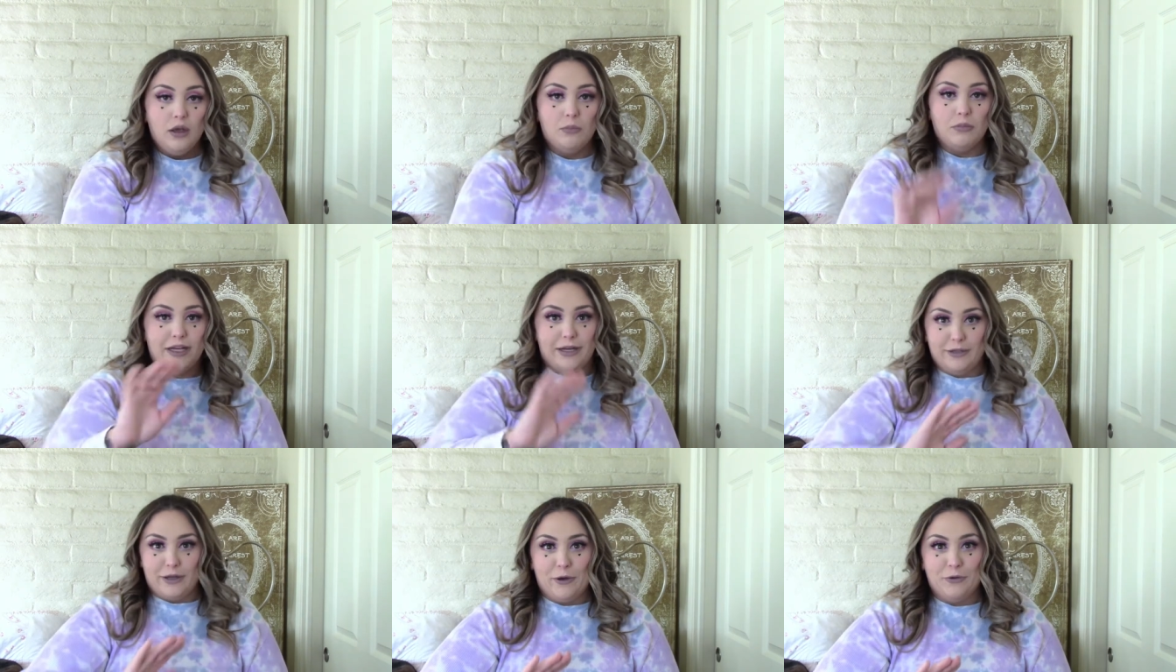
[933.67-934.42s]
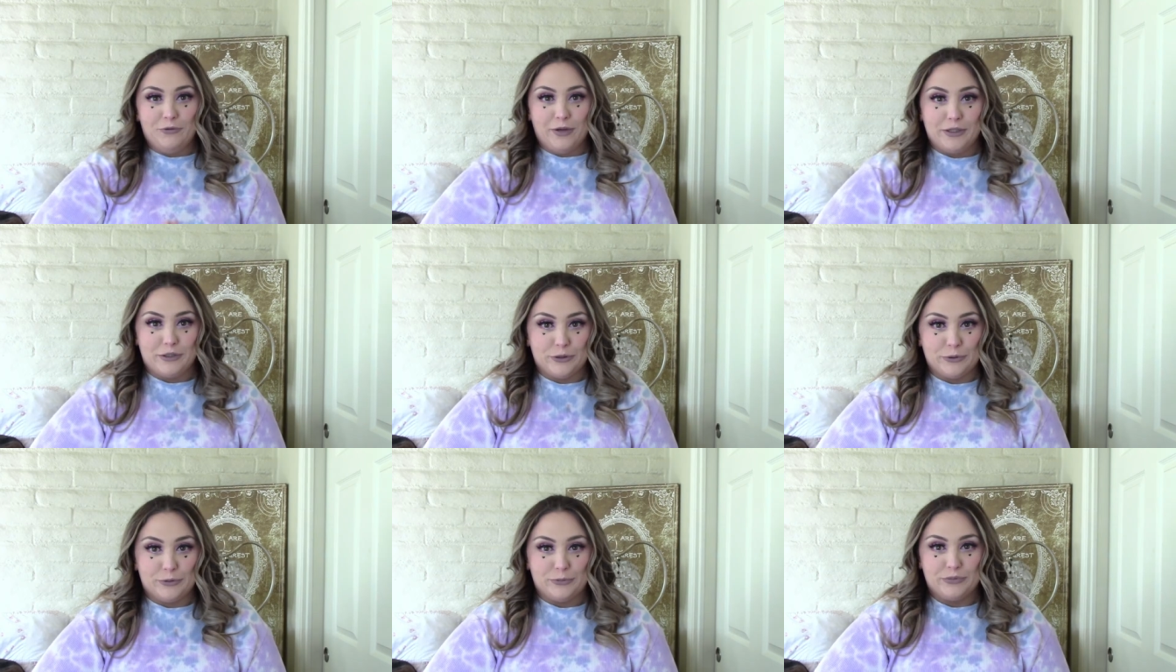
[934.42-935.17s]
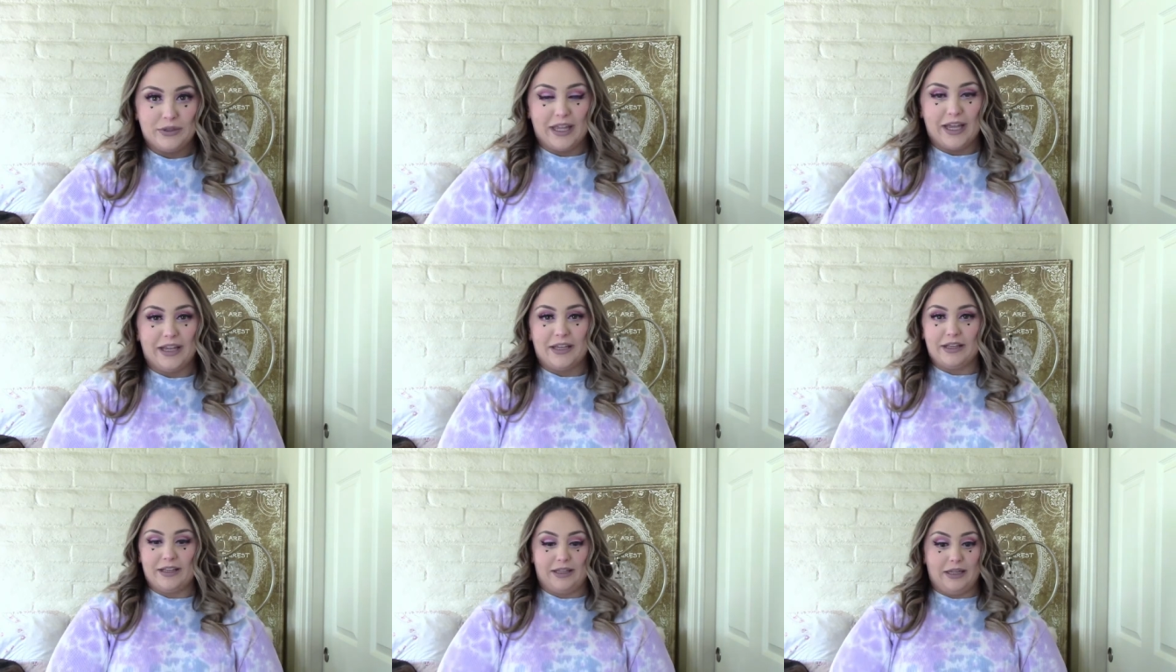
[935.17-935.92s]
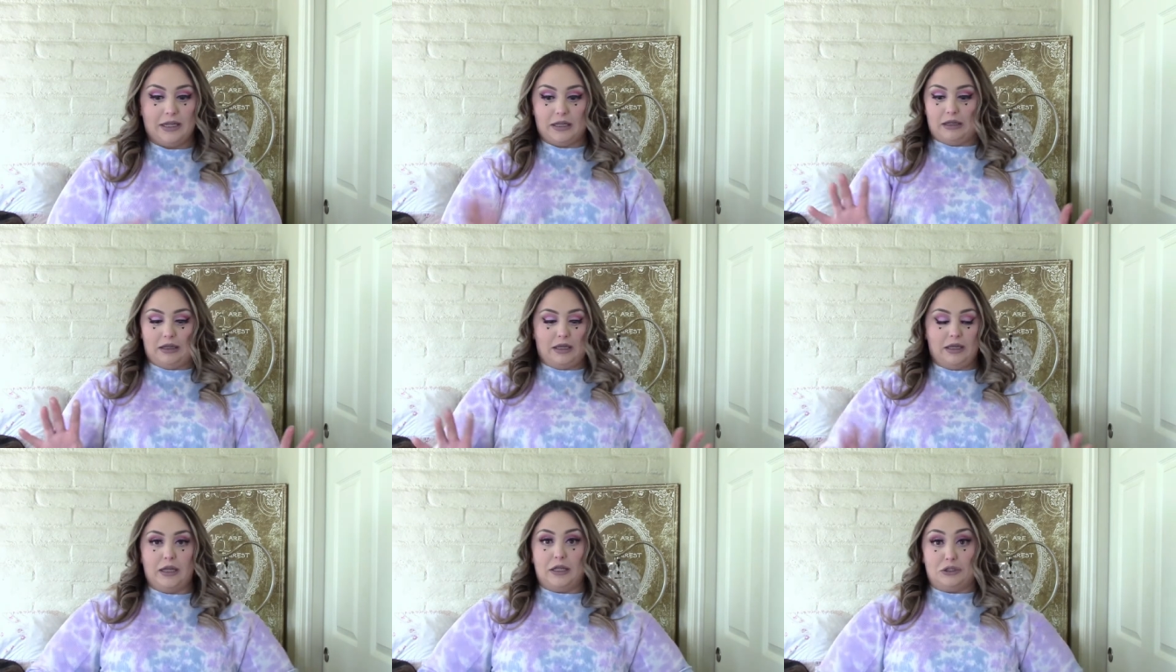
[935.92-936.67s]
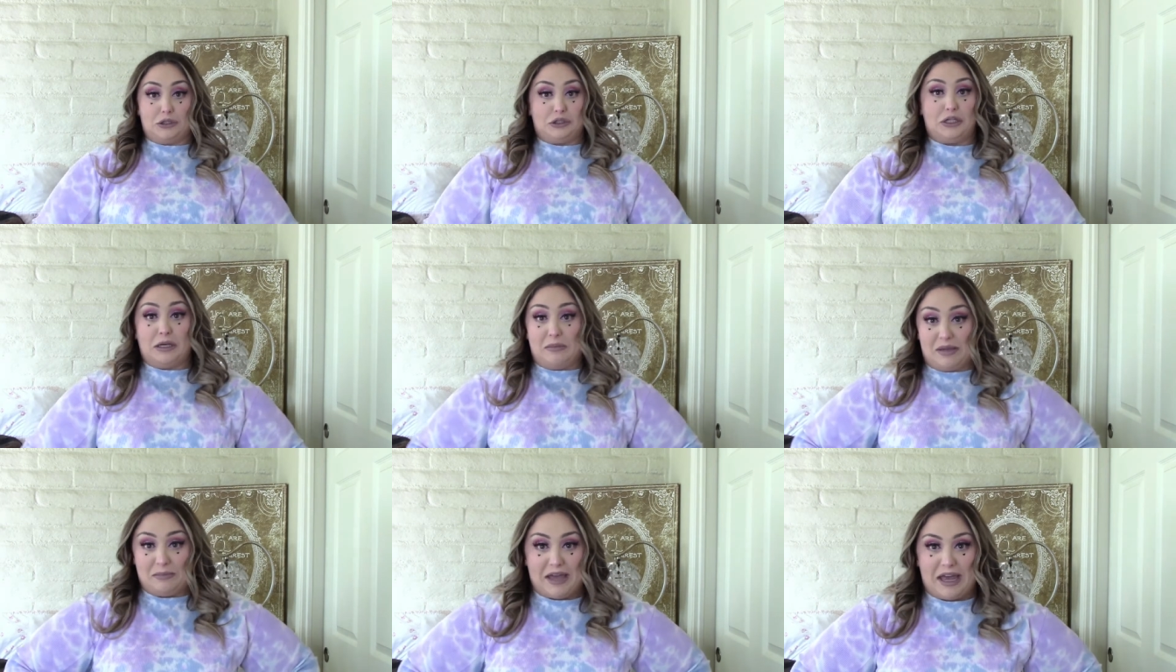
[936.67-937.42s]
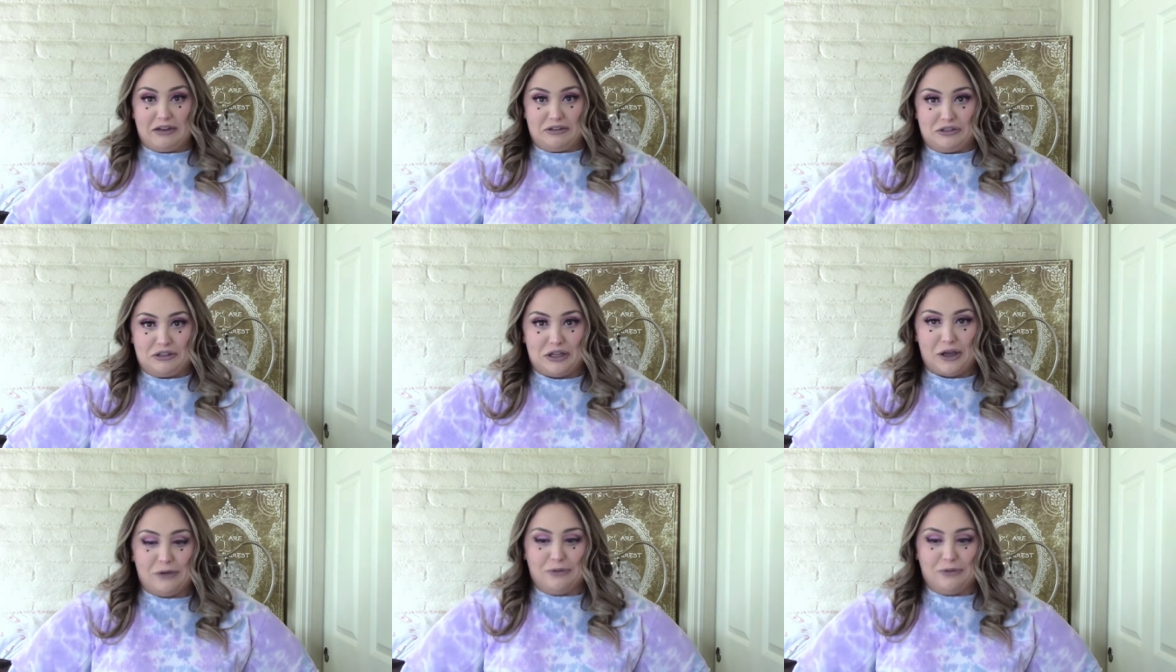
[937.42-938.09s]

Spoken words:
but I know if I do, like, it's just gonna be bad. So